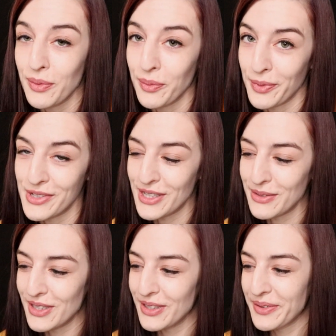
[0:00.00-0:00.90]
What do you
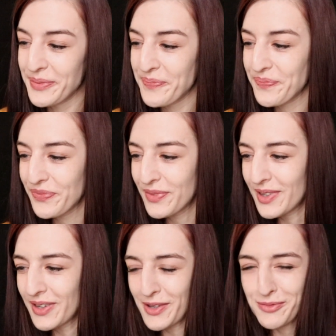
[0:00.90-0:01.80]
do?
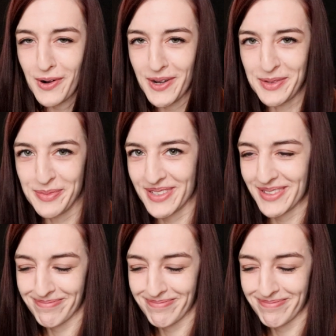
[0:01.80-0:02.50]
I like the rhymes.